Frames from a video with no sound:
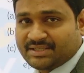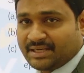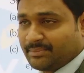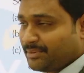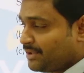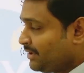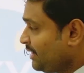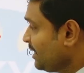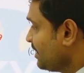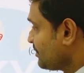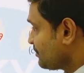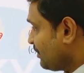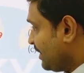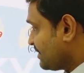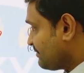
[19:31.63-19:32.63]
So, as we
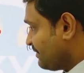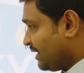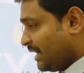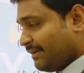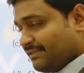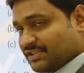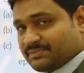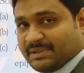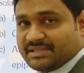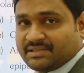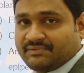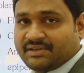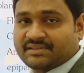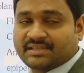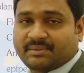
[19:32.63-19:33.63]
have a specific
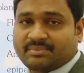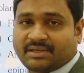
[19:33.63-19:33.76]
subtitle,